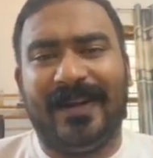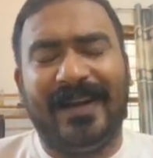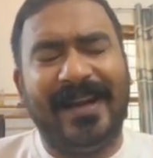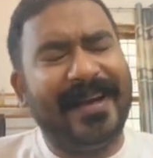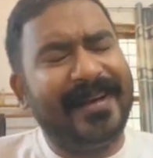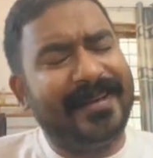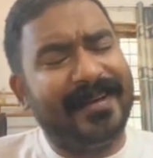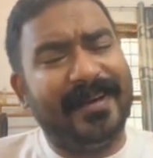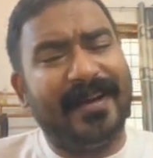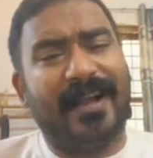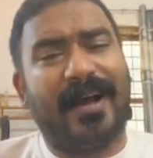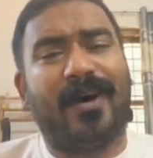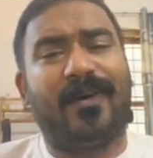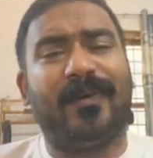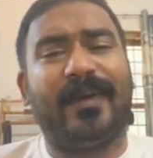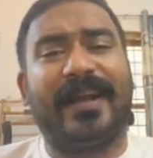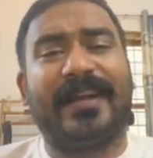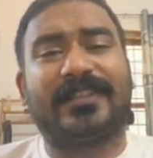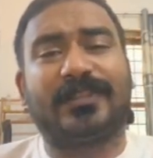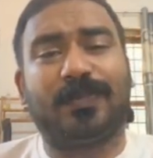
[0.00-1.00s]
Let's
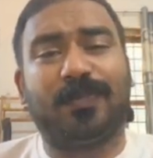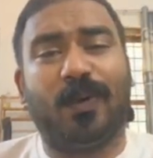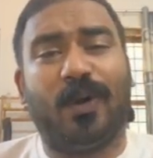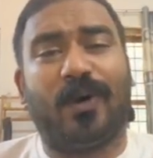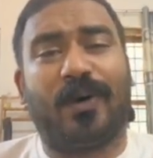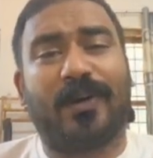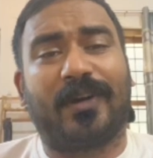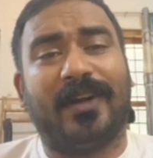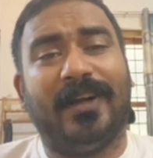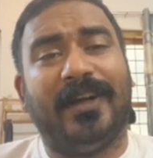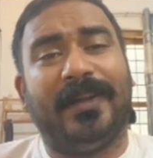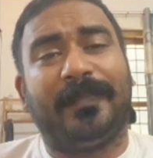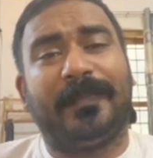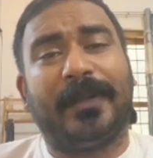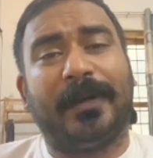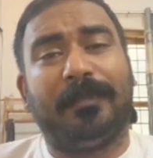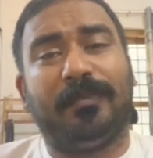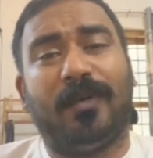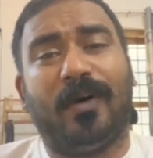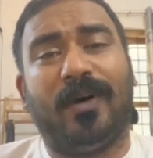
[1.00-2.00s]
now explore
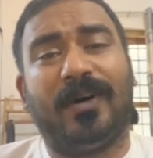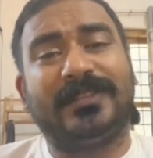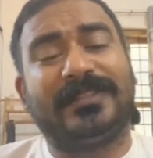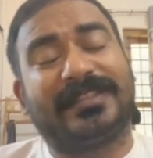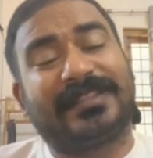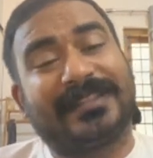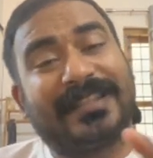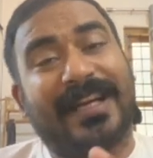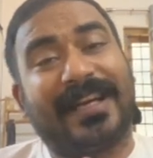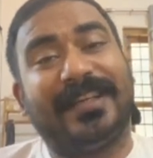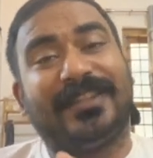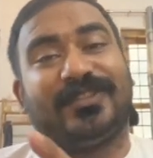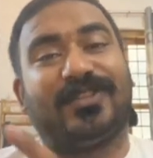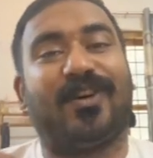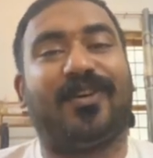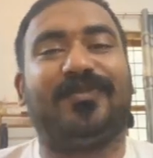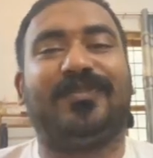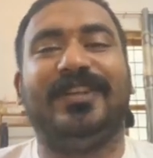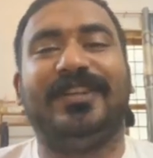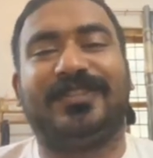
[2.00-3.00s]
the both sides
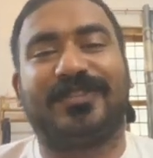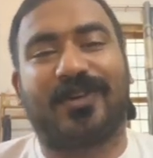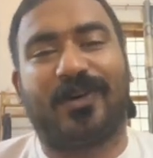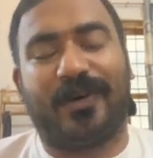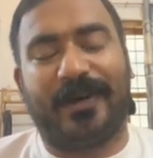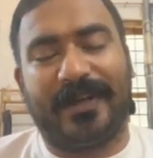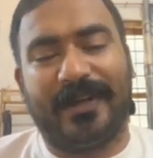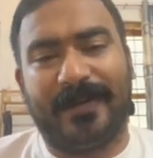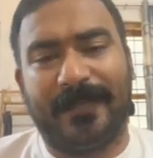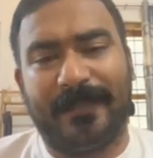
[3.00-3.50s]
of this coin.